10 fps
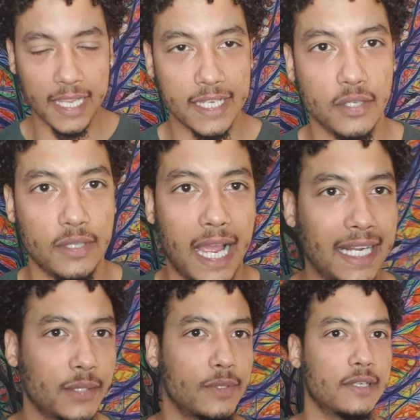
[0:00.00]
Yeah, so the
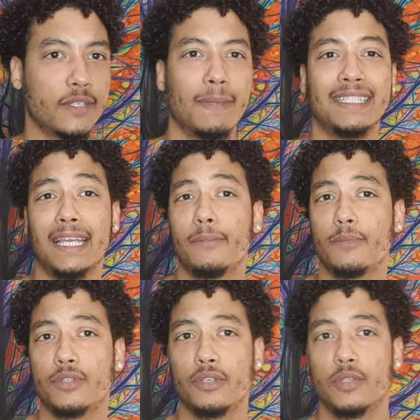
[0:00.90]
acting was serious. Matt
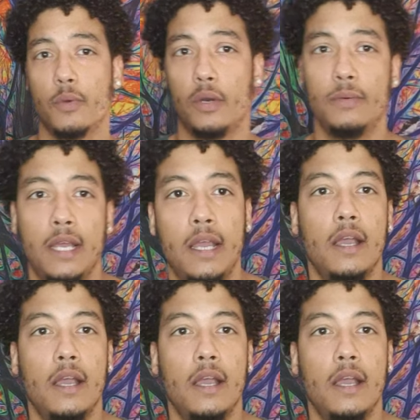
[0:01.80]
Damon was good as well.